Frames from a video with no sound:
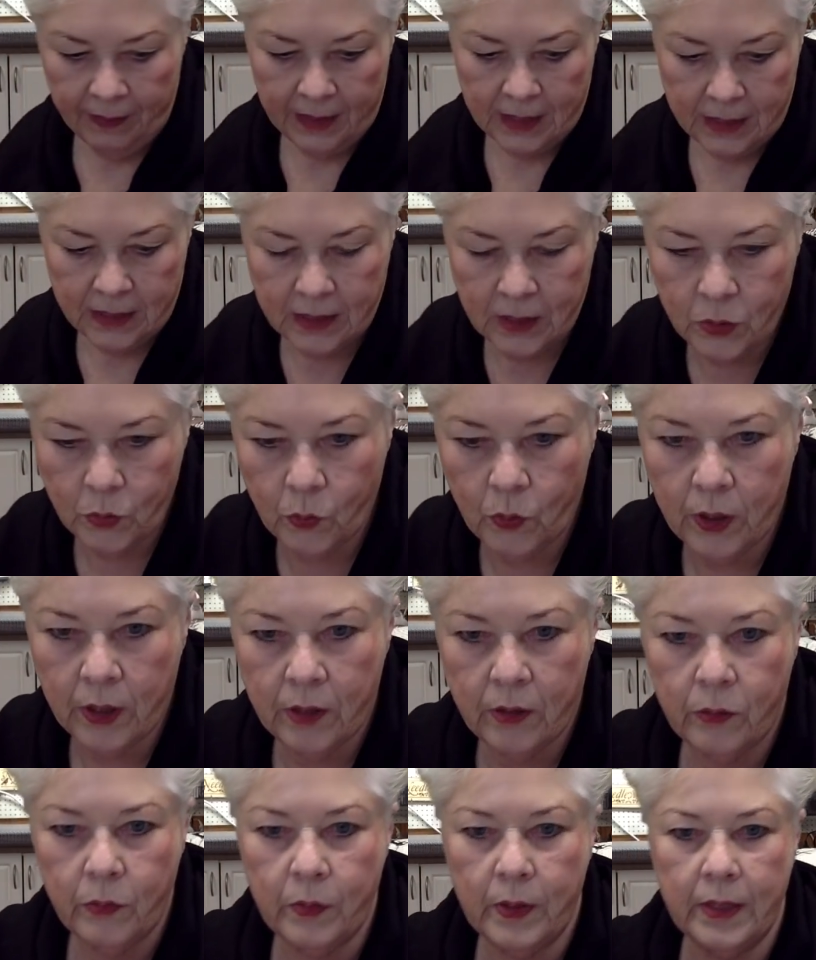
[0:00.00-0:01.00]
this is one
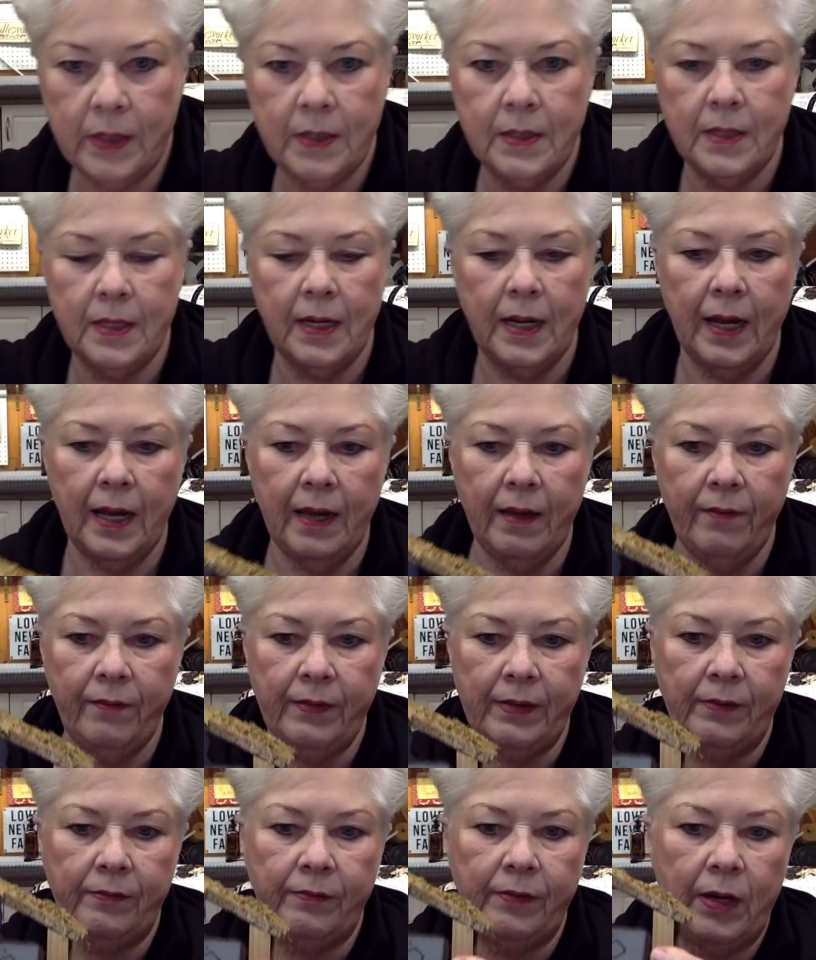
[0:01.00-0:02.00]
of the ones that I
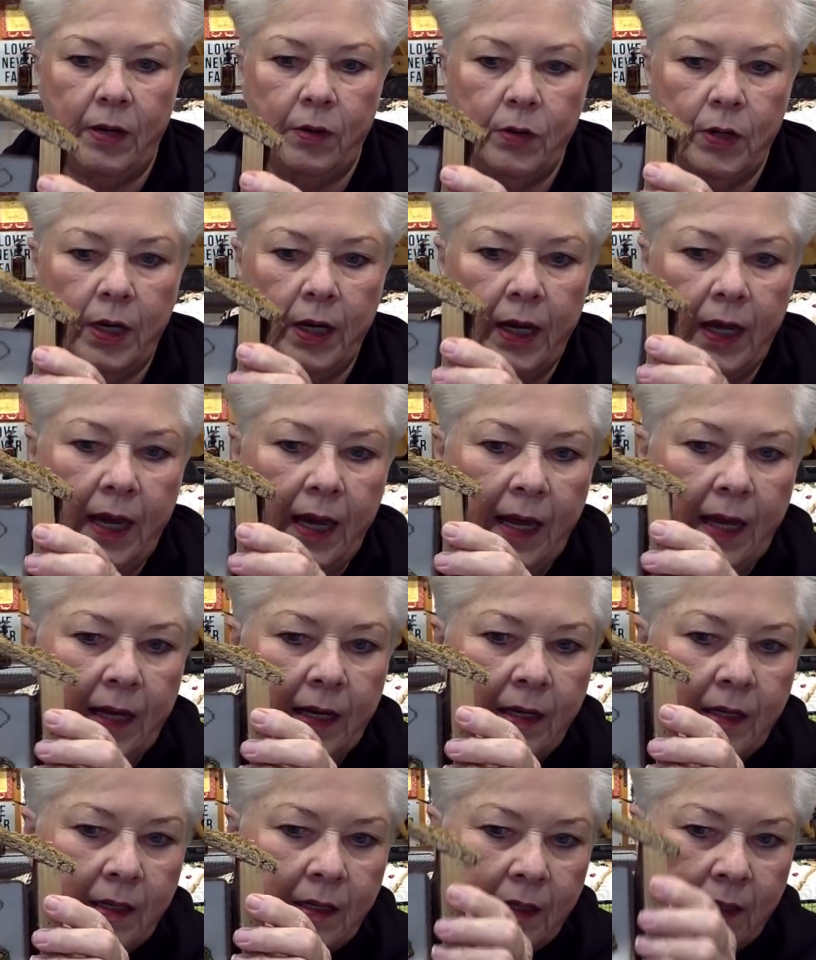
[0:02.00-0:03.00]
FFO'd. Again,
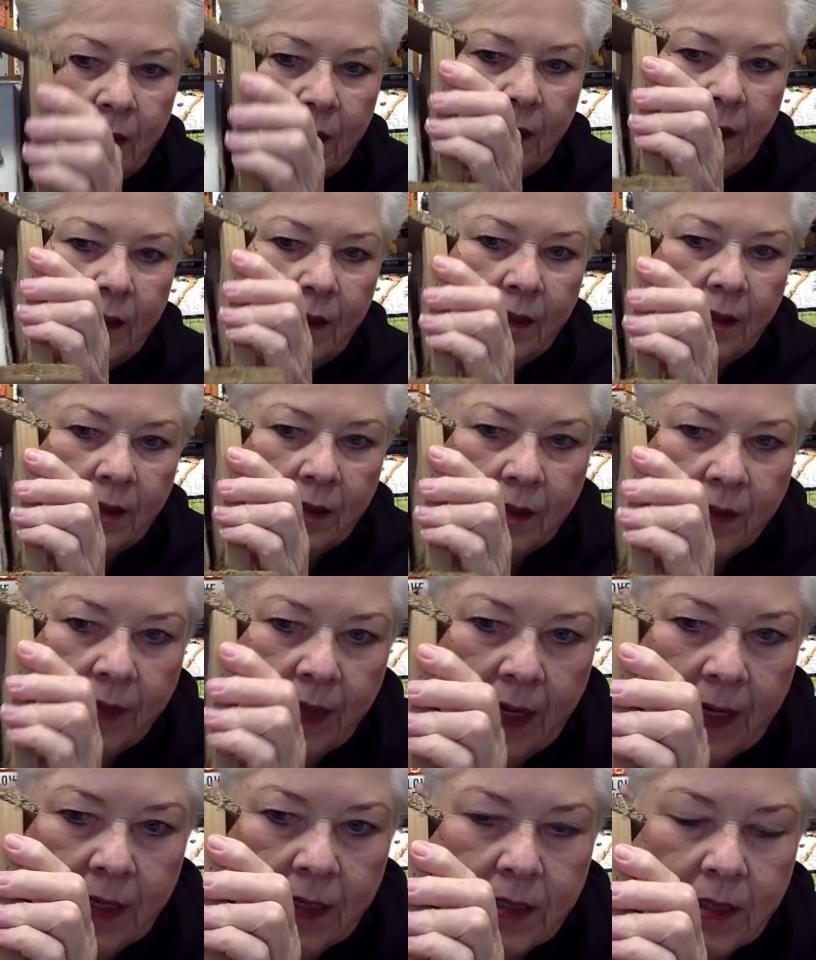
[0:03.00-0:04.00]

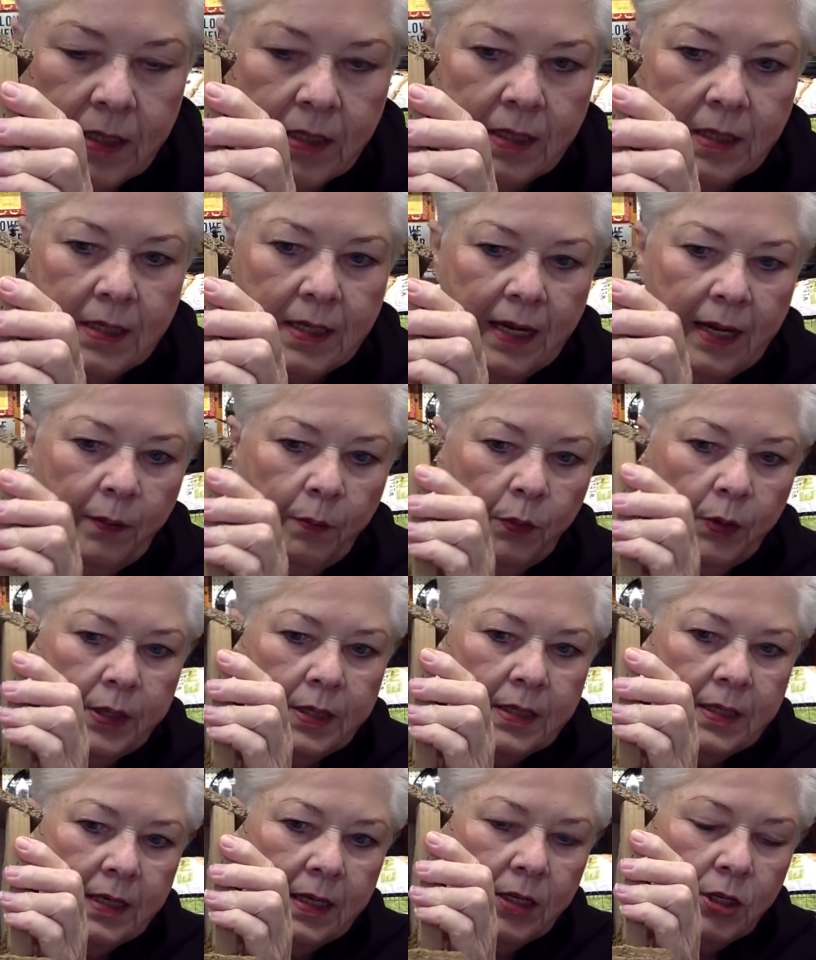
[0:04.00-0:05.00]
thanks to Sambry
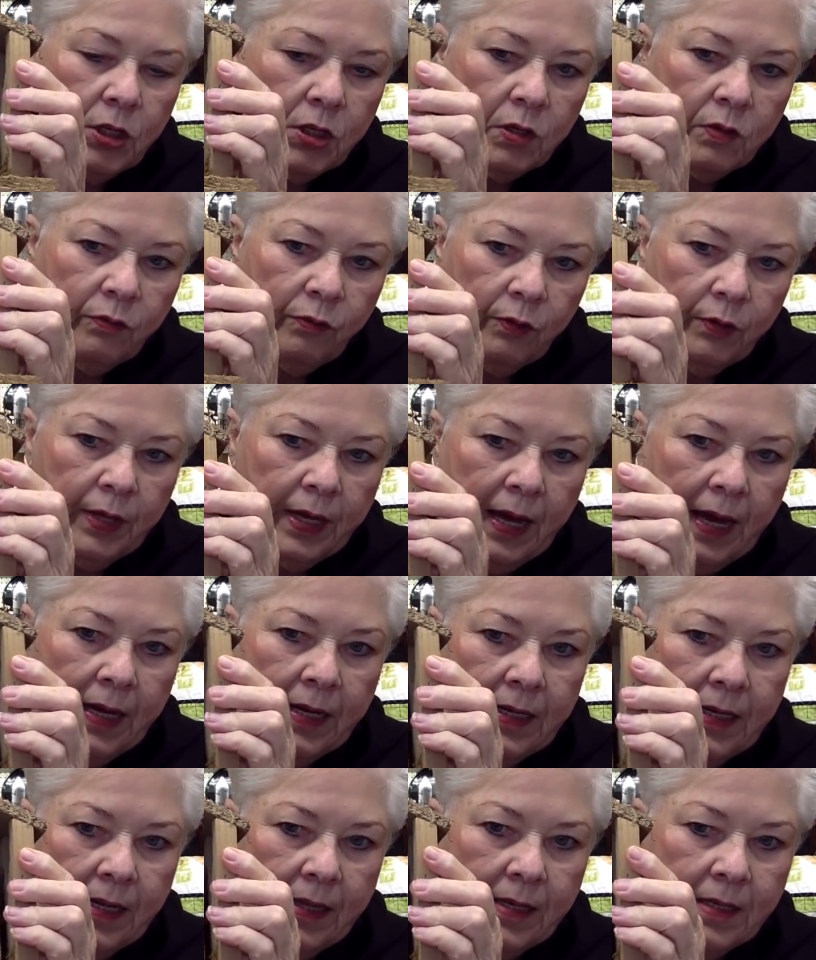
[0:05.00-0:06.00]
Stitches for the
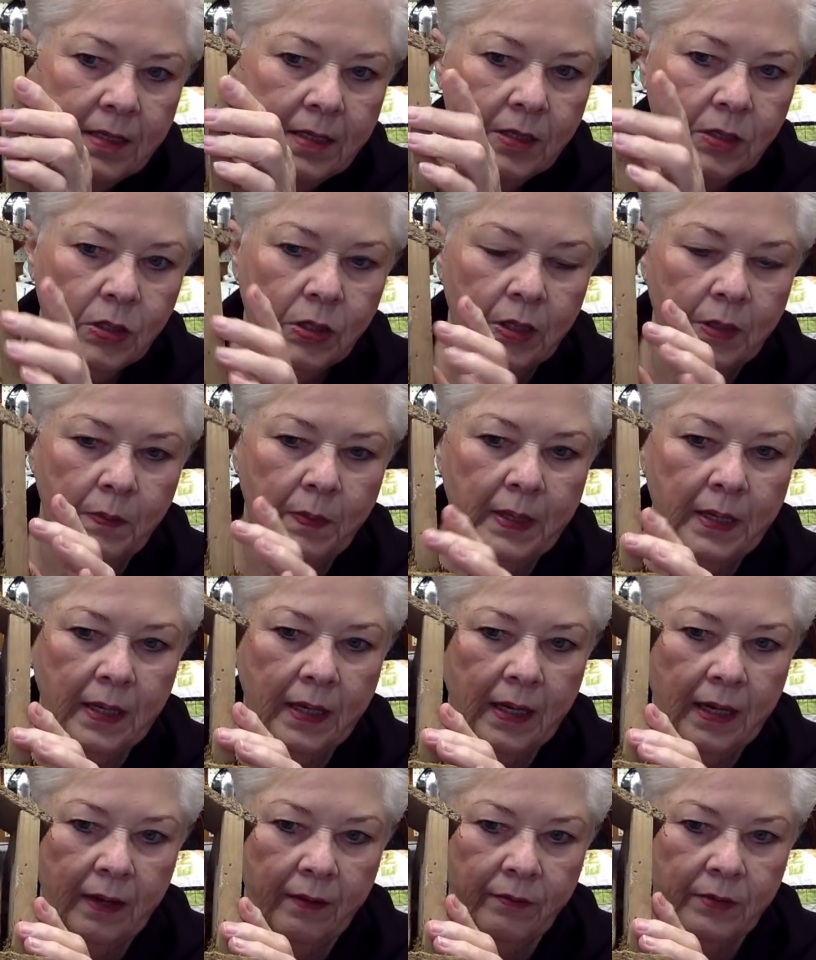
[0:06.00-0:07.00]
idea. This is going to be a
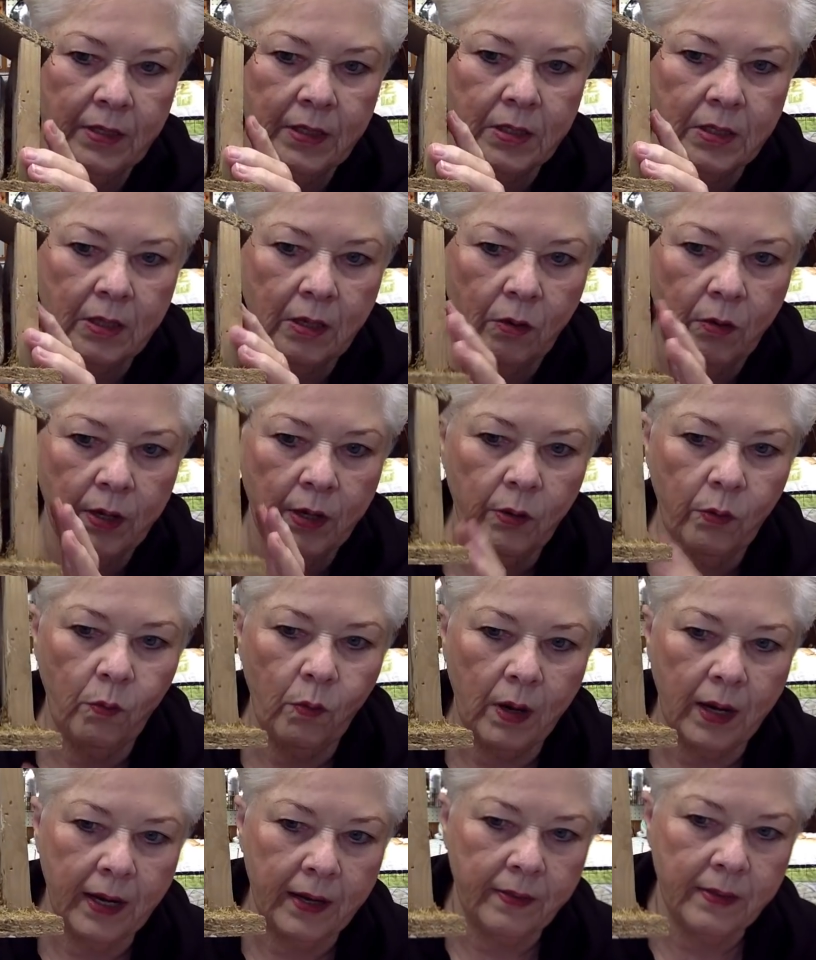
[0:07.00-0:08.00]
gift. It's going
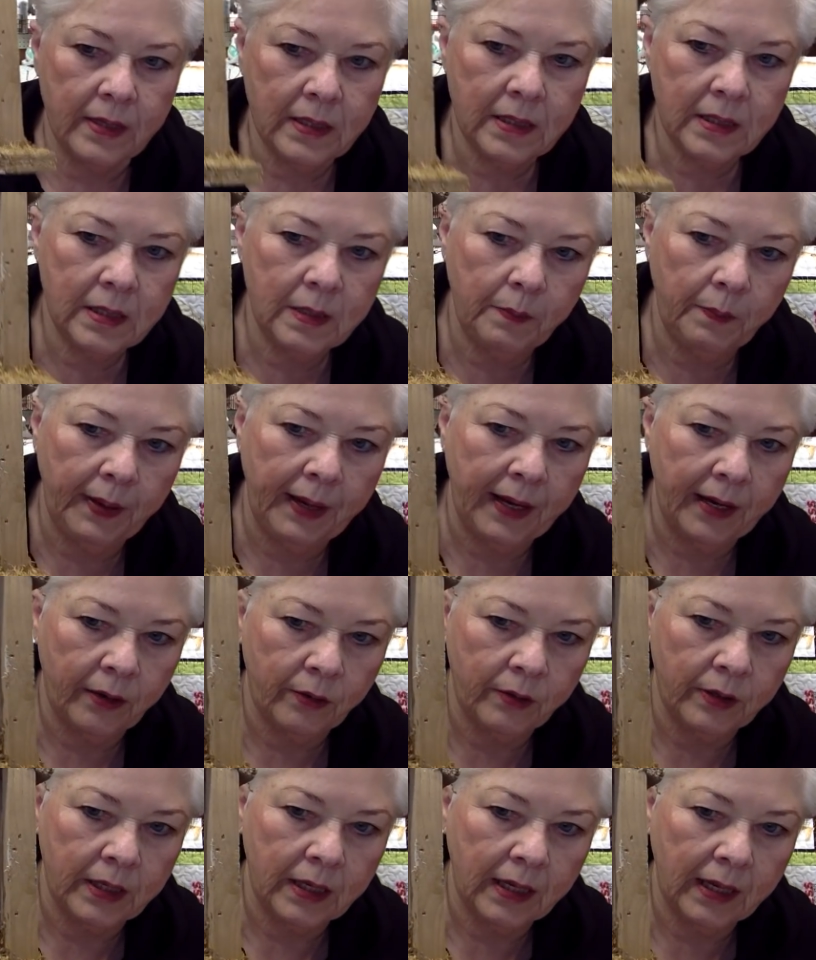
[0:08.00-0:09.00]
away. This is a
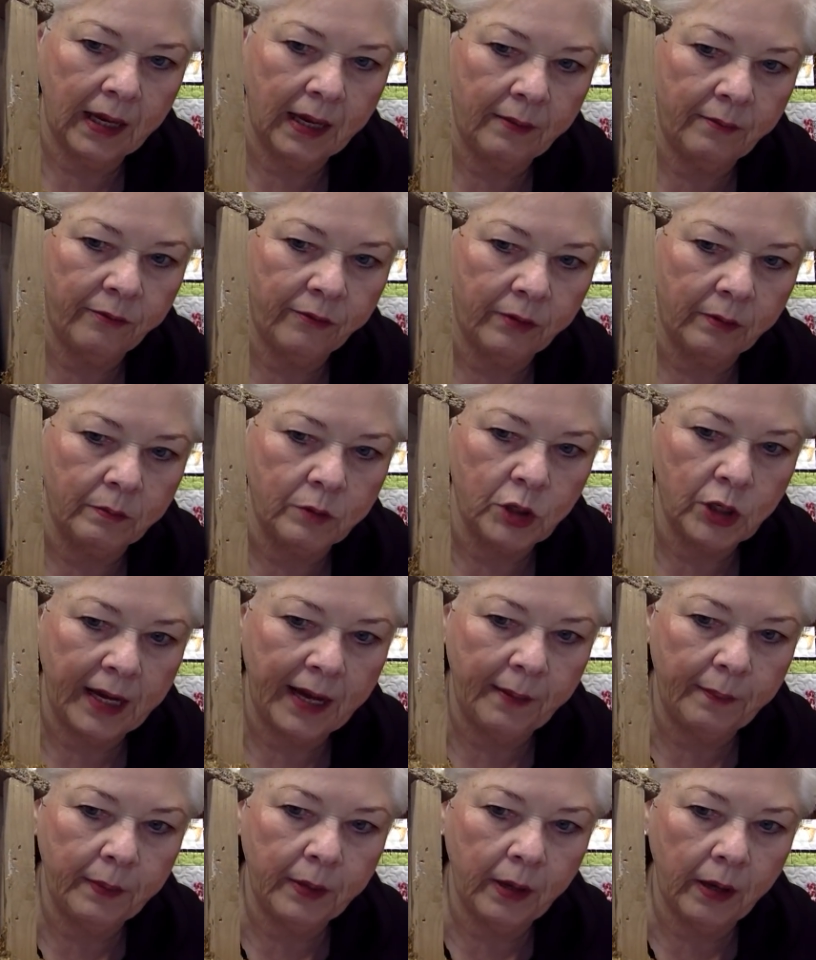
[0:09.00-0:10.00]
pattern that came from
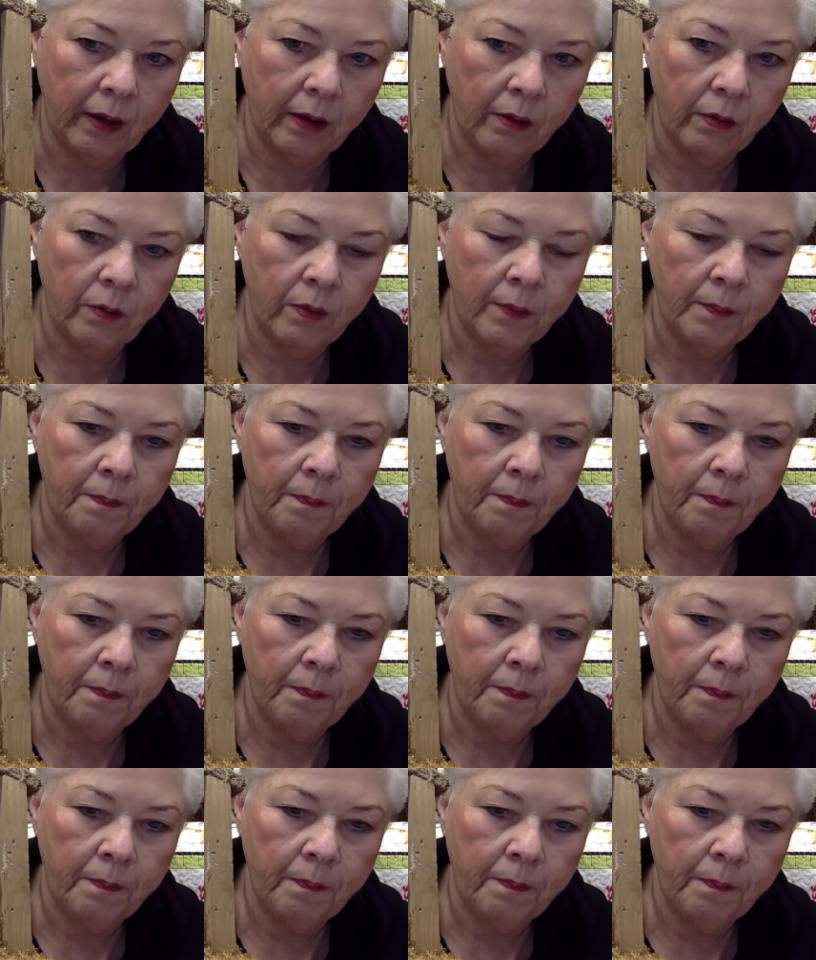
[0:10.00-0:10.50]
Jabco,